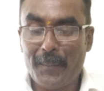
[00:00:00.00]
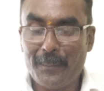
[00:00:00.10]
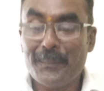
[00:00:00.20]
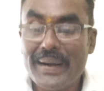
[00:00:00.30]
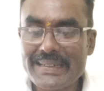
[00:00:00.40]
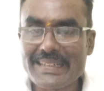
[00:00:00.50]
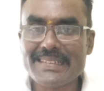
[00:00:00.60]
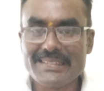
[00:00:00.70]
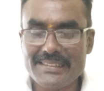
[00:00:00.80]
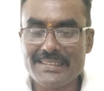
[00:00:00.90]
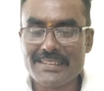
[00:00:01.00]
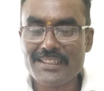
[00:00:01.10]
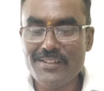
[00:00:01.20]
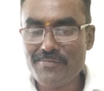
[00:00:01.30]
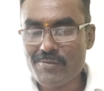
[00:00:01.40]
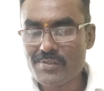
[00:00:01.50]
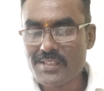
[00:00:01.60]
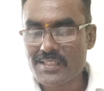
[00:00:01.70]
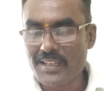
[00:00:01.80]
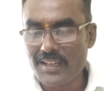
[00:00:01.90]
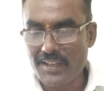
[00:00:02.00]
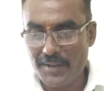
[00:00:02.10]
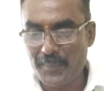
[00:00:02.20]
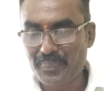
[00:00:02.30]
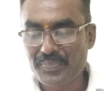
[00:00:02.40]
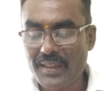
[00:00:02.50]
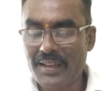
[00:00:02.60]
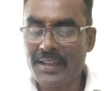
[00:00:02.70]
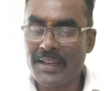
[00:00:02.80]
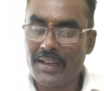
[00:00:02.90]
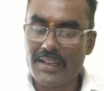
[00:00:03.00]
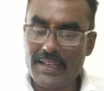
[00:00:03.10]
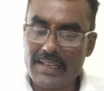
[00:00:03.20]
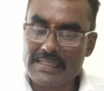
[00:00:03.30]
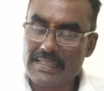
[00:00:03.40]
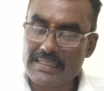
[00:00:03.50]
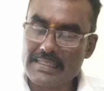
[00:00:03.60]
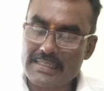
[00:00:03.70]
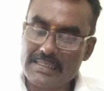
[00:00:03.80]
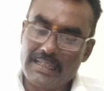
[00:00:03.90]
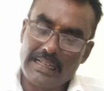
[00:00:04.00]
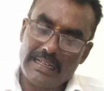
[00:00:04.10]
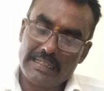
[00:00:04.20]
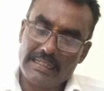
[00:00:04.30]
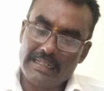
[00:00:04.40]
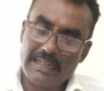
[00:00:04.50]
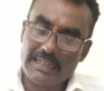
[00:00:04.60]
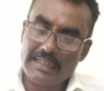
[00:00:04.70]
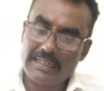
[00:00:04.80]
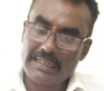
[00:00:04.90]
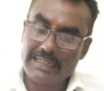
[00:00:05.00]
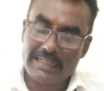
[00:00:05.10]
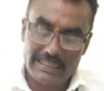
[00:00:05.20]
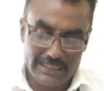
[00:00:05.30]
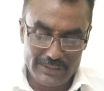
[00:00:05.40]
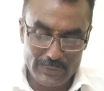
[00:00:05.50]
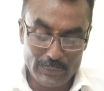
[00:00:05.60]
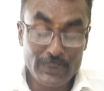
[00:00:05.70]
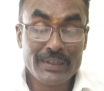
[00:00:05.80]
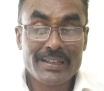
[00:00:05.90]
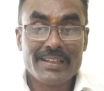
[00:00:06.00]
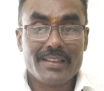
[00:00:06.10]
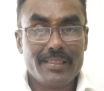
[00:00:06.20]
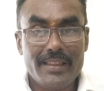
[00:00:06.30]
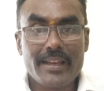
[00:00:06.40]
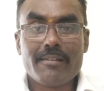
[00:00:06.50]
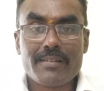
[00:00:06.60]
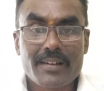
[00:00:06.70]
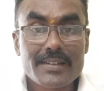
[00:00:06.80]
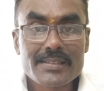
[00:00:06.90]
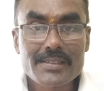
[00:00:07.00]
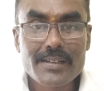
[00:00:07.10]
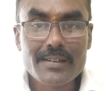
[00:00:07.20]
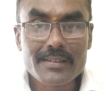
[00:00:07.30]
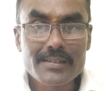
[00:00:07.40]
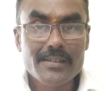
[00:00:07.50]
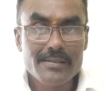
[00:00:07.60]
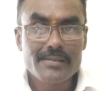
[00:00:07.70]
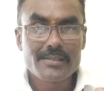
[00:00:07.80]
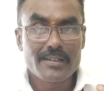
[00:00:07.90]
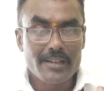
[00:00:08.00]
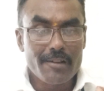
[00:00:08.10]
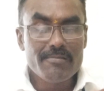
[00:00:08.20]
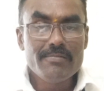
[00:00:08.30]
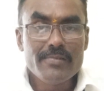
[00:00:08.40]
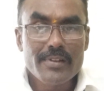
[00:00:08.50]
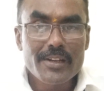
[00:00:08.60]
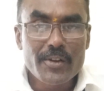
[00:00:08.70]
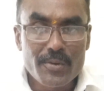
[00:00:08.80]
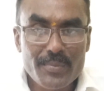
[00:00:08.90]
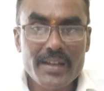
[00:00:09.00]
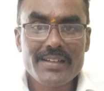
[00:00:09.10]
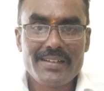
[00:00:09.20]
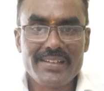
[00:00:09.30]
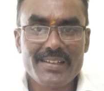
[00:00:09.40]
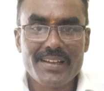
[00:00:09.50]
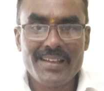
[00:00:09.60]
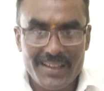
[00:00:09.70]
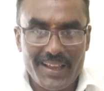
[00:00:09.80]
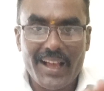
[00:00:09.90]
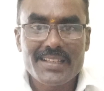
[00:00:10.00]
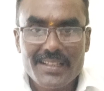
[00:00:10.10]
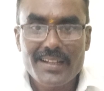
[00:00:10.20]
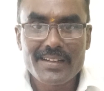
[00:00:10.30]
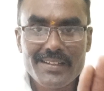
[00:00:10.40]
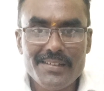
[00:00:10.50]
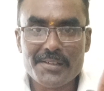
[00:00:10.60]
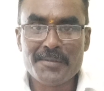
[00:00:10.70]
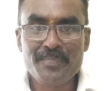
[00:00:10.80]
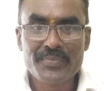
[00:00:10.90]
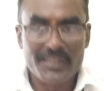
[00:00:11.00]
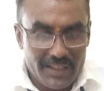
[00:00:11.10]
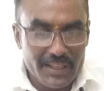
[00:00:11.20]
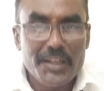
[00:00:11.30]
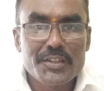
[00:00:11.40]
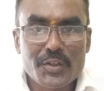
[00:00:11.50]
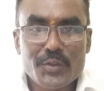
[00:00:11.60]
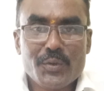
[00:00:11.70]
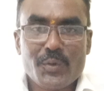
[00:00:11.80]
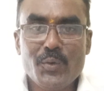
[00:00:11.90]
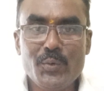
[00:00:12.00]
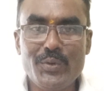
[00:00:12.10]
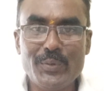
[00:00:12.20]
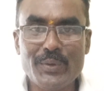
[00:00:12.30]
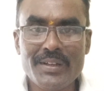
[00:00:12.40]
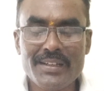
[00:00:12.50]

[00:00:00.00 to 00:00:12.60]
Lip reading: But in Infosys success ratio, they have considered each and every humanity as a leader, is so inclusive.